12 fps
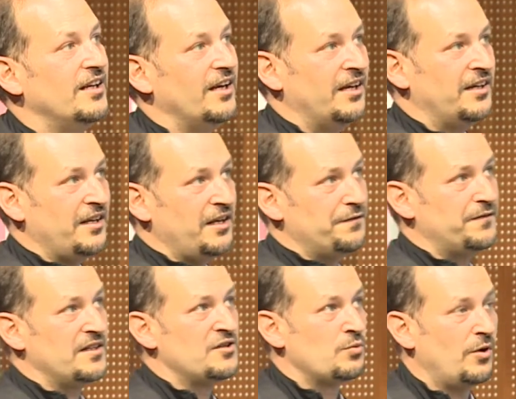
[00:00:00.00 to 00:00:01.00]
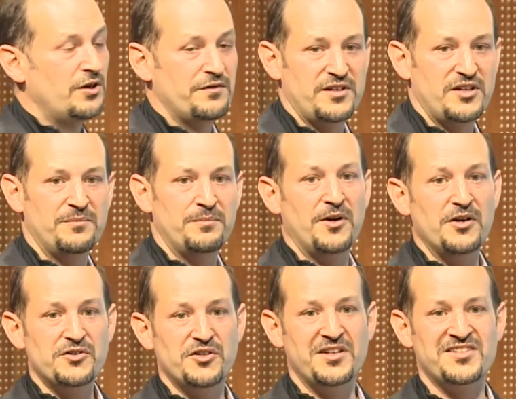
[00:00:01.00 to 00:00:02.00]
And IFT is one of the
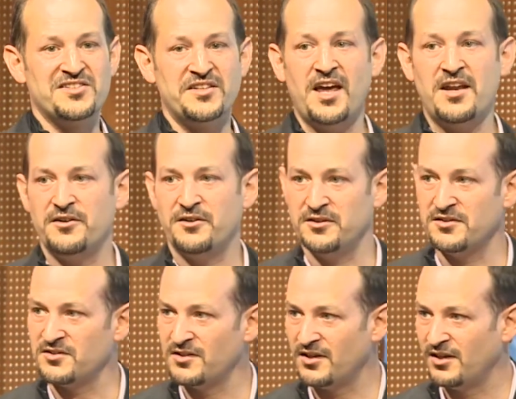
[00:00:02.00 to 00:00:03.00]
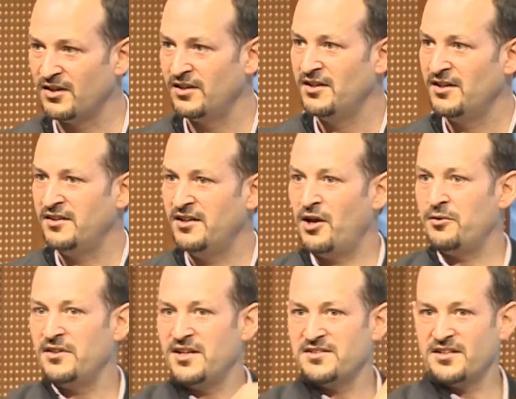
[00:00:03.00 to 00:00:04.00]
emerging standards. Now,
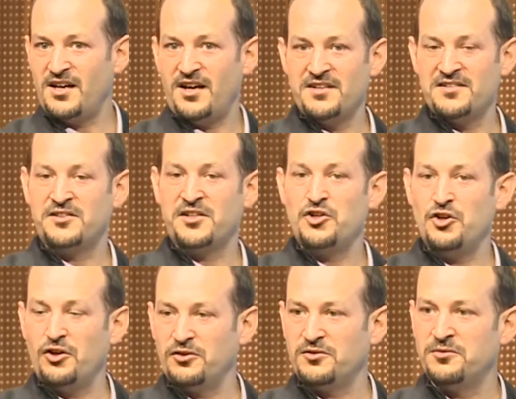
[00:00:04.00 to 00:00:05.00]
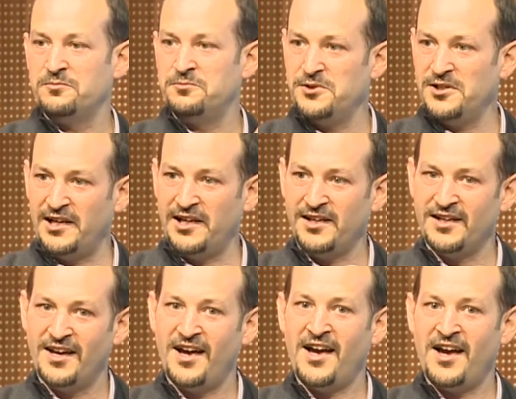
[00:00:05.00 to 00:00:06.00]
these guys did not really
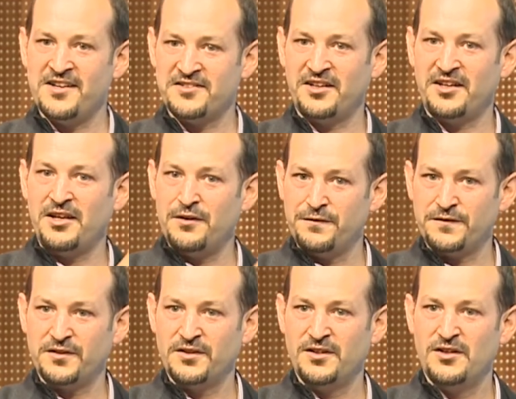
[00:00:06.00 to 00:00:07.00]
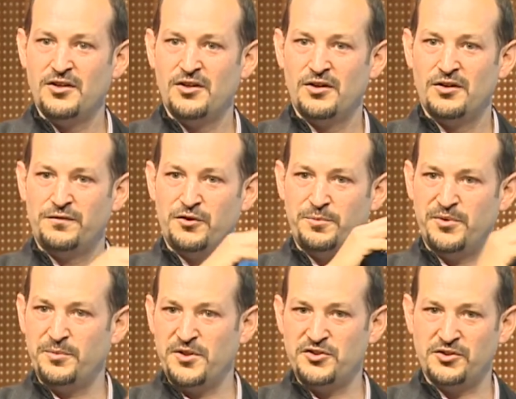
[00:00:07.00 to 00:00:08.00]
ask IFT for
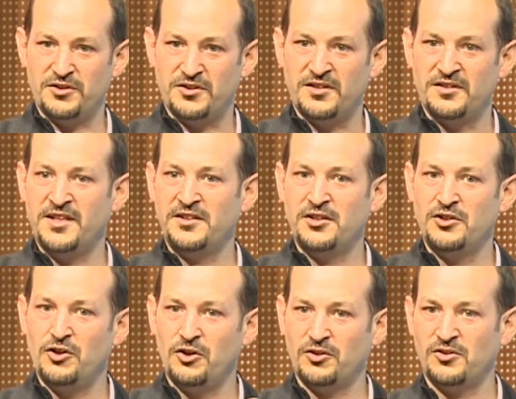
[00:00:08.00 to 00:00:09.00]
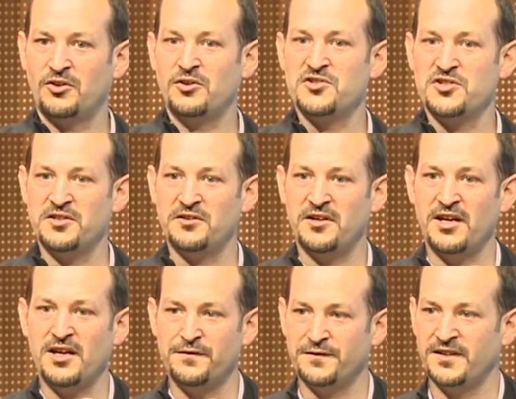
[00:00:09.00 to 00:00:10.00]
permission. They did not consider
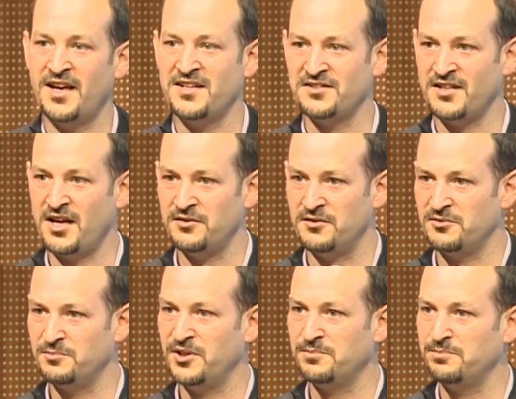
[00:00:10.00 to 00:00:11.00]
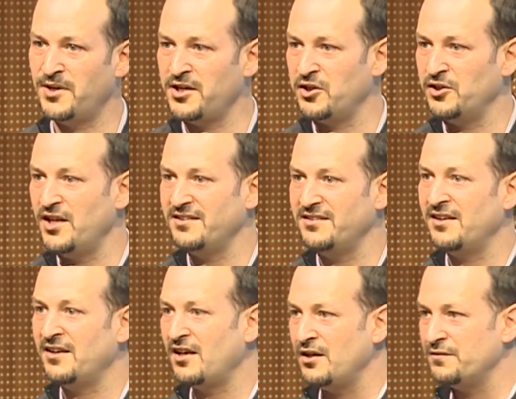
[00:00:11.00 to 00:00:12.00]
IFT a standard. But by
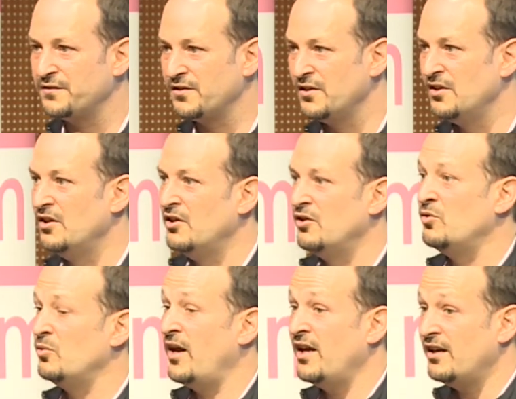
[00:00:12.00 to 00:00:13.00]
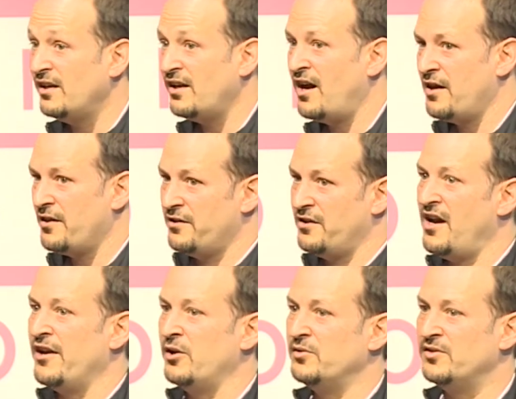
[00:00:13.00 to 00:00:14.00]
connecting IFT to any other
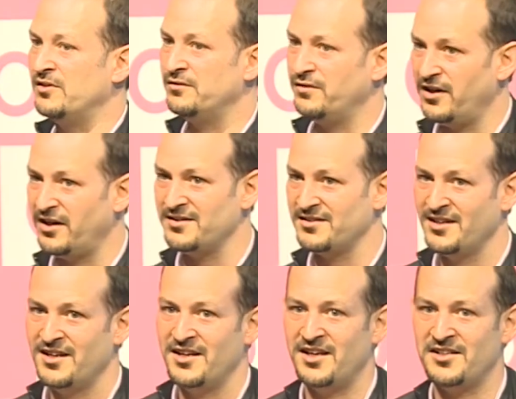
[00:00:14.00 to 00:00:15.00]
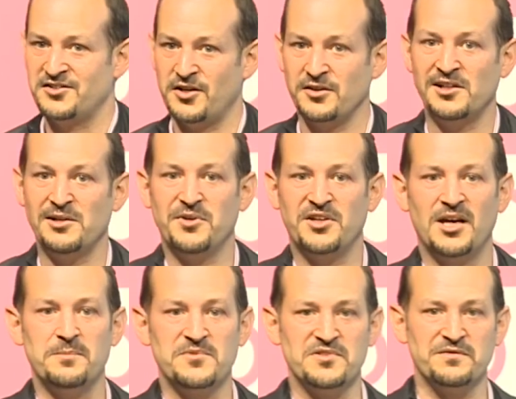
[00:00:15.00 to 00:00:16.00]
IoT device, it suddenly
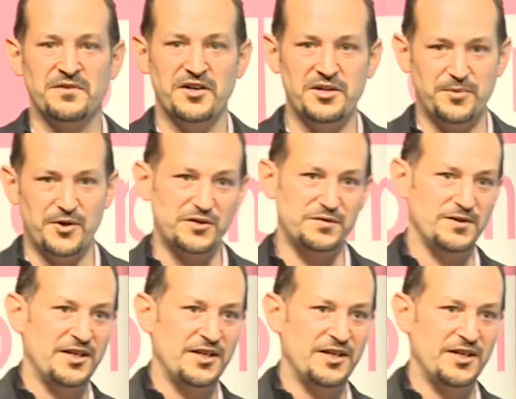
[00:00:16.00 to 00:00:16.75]
becomes very powerful.